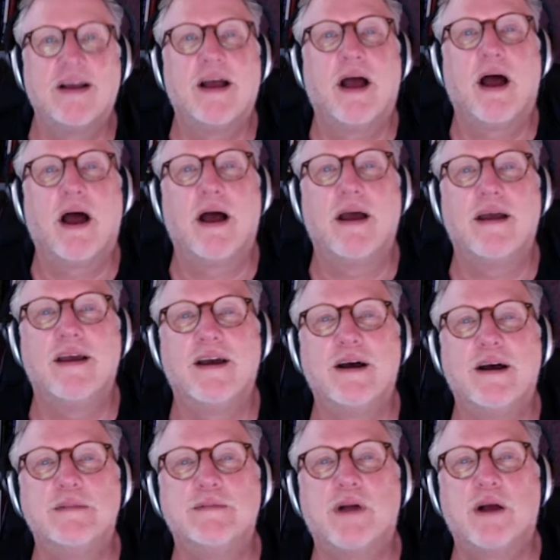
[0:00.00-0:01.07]

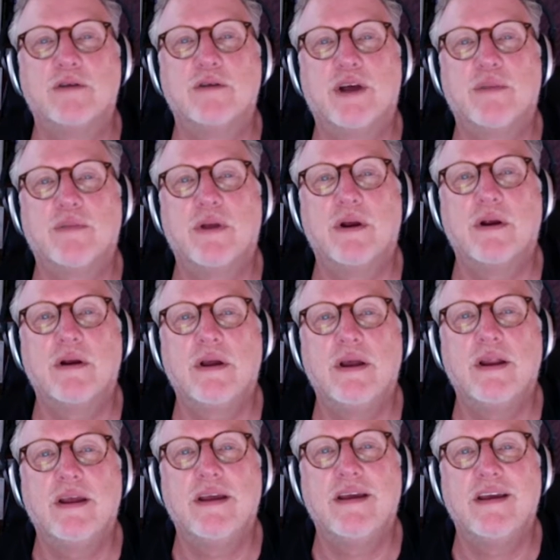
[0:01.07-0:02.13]
I'll stop there.
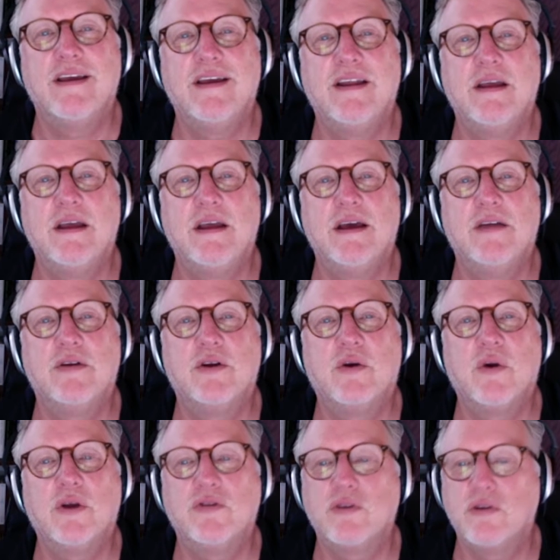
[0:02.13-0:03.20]
Any other
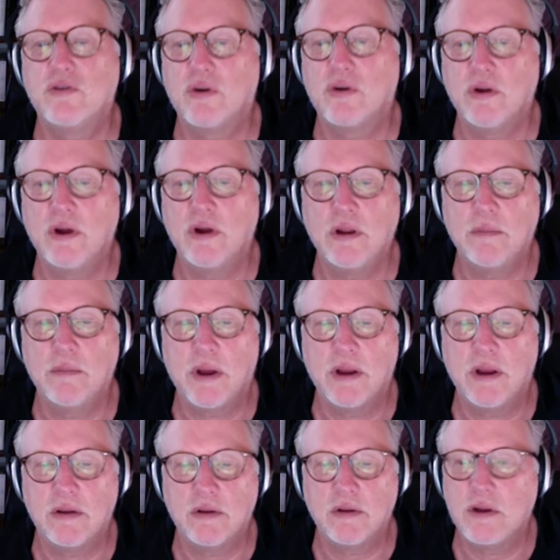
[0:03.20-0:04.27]
questions or
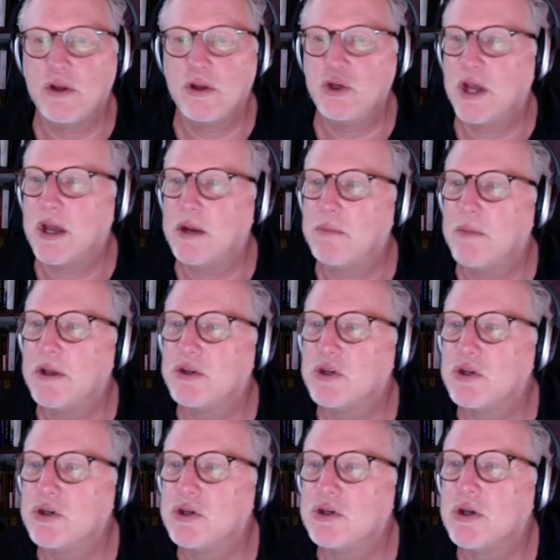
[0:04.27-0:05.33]
any chatted
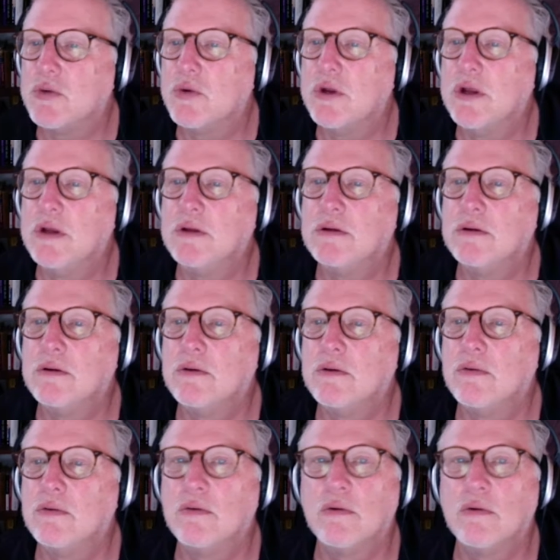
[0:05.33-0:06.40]
messages that we need
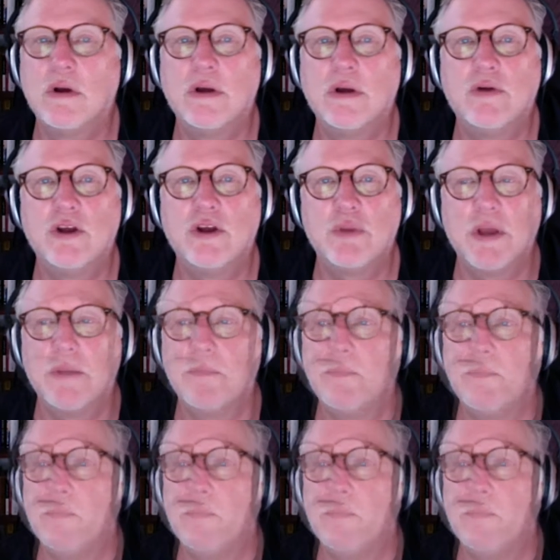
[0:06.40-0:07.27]
to address, Pam?